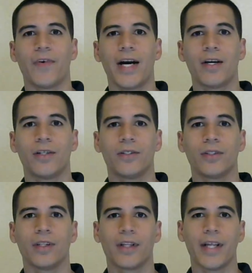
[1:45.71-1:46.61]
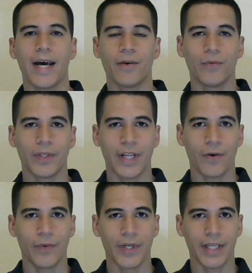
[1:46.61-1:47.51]
found that when they
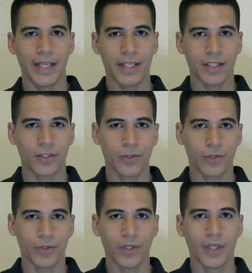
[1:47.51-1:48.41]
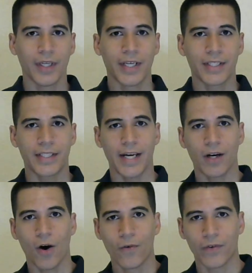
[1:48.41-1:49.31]
went in to take
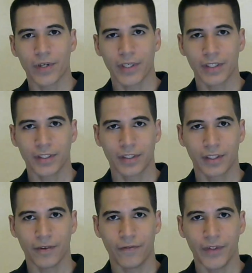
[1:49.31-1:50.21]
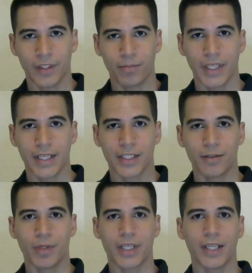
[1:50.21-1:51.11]
over the Philippines,
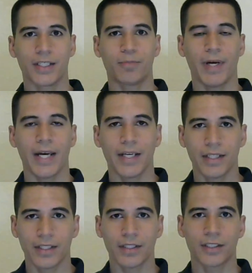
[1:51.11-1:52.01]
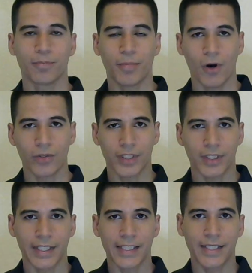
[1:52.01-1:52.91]
because Spain
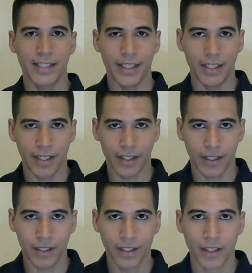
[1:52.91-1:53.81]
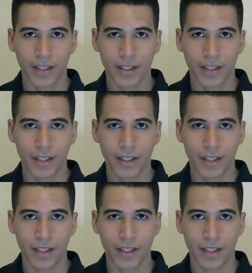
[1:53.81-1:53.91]
supposedly ceded